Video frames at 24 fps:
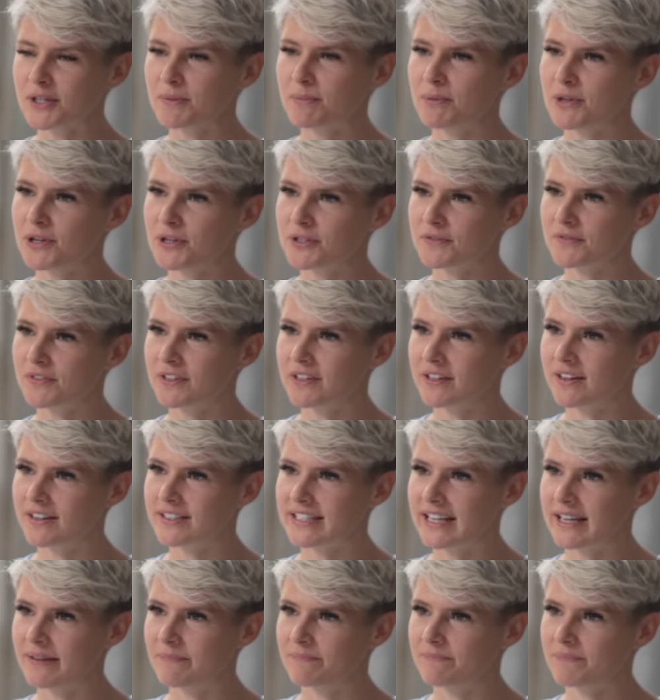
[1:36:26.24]
super useful in our
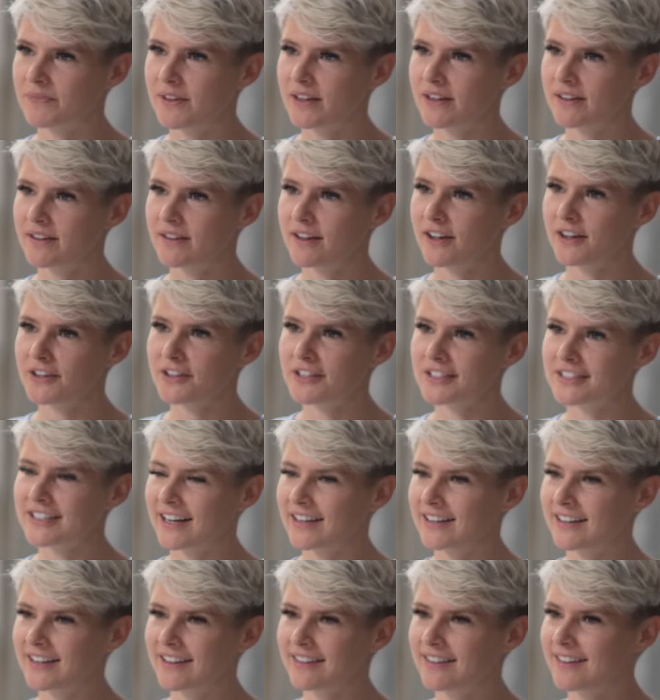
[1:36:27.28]
team,
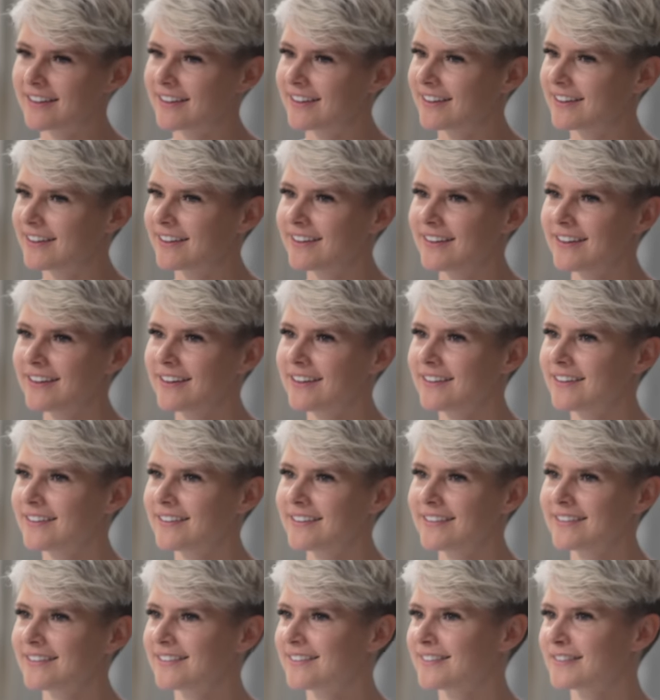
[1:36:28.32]
understanding that
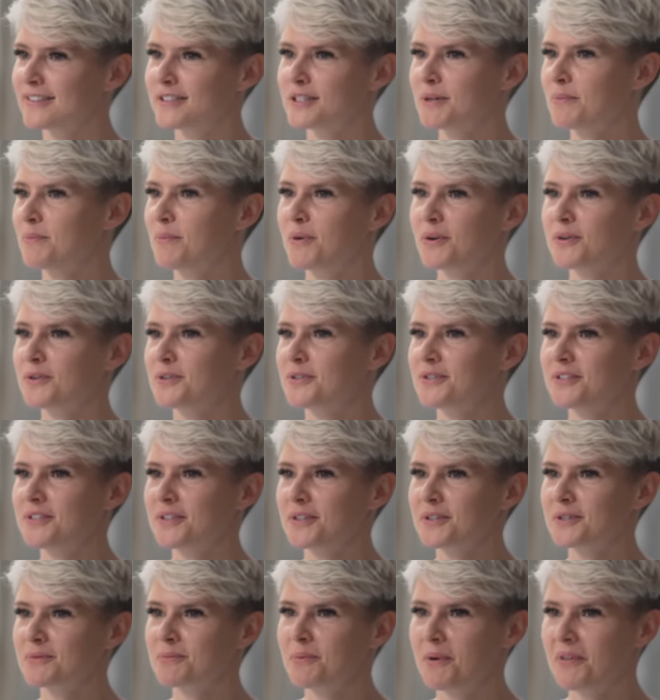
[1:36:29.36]
someone
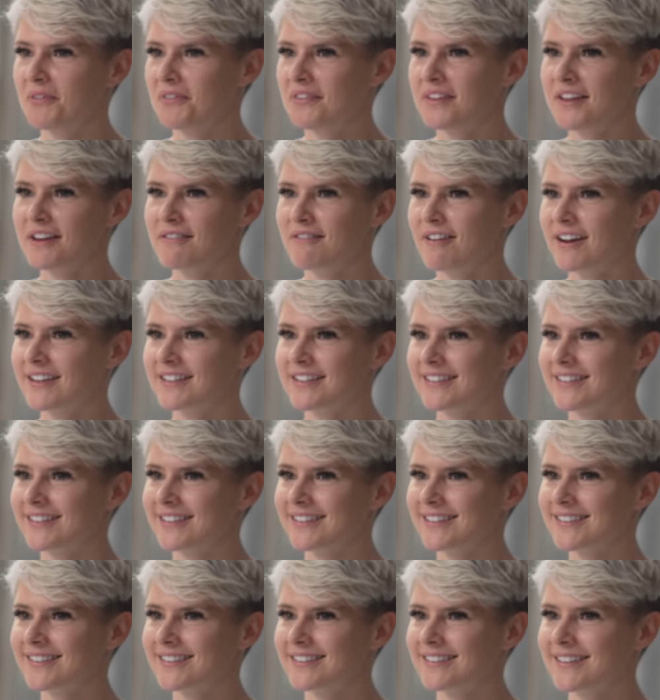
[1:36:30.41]
does want the
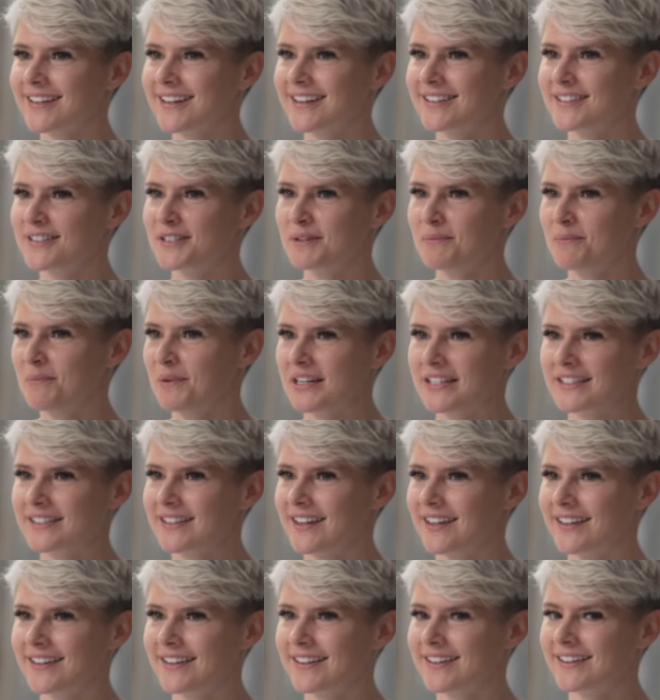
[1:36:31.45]
erraticness and someone is
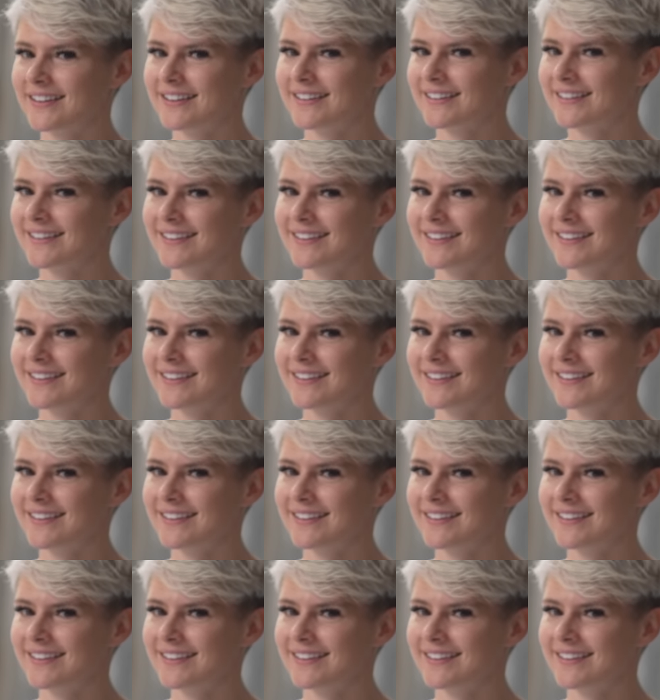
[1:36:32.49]
like,